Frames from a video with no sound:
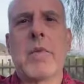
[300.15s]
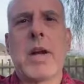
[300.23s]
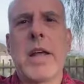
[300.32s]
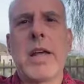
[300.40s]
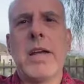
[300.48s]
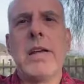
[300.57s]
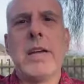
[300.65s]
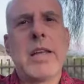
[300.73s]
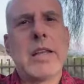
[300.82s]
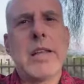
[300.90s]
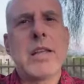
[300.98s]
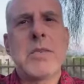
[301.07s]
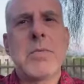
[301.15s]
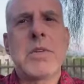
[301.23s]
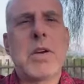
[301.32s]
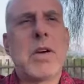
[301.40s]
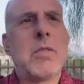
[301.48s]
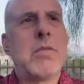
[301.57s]
But I think she was
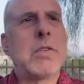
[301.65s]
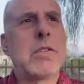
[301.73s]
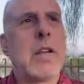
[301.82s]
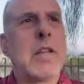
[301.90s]
almost in